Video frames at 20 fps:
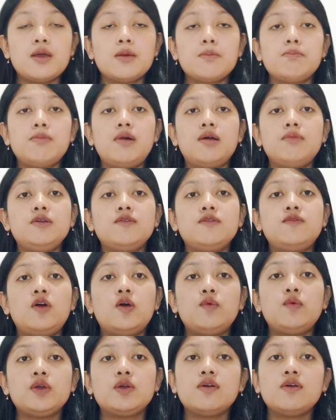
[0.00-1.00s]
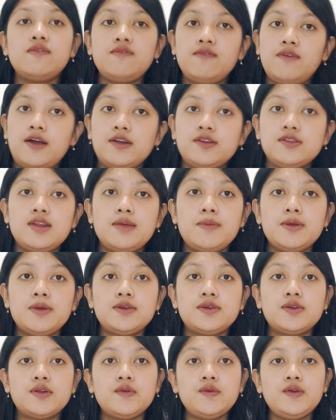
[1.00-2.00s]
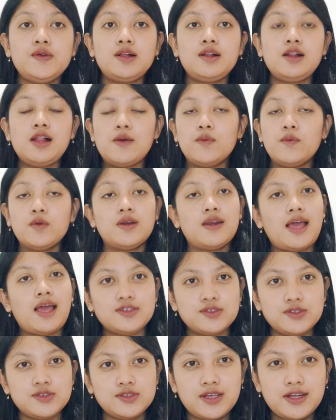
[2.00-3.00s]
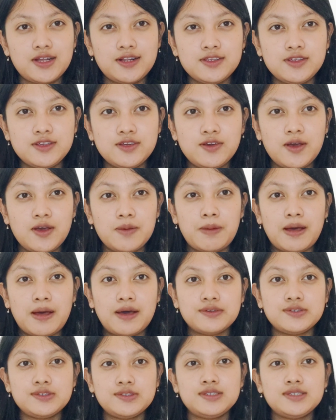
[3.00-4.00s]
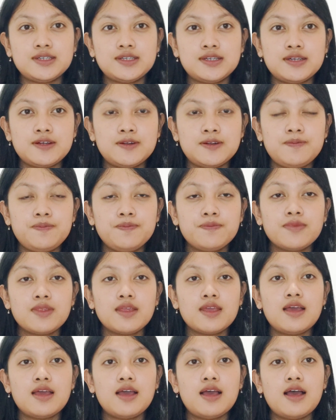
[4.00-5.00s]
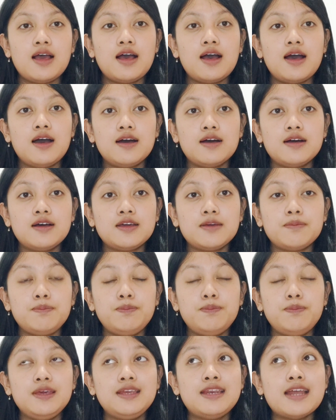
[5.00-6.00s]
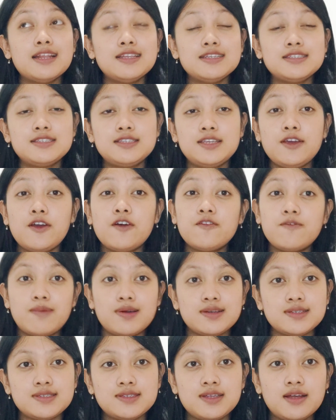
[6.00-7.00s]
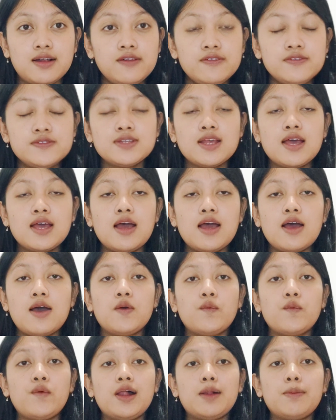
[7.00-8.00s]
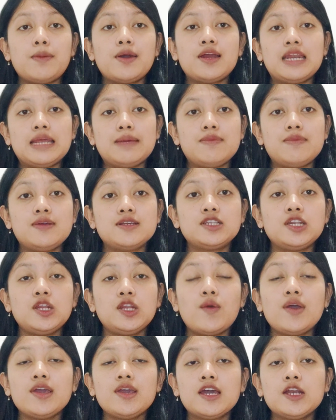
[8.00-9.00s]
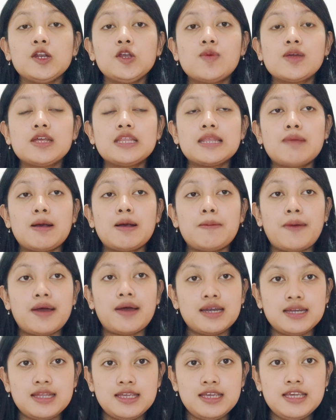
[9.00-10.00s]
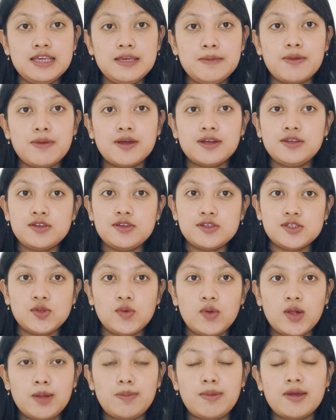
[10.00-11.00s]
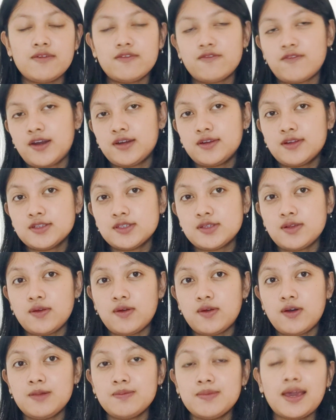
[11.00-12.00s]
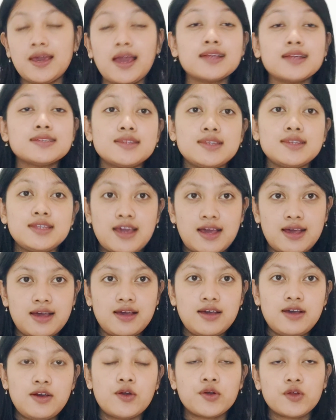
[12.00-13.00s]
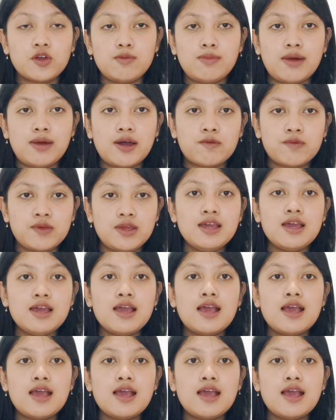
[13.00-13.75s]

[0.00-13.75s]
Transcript: But before we go further to the material, I would like to tell you about the uh, identity of myself. Well, my name is Wayan Patni, but usual my friend also call me as Nia or Kumari,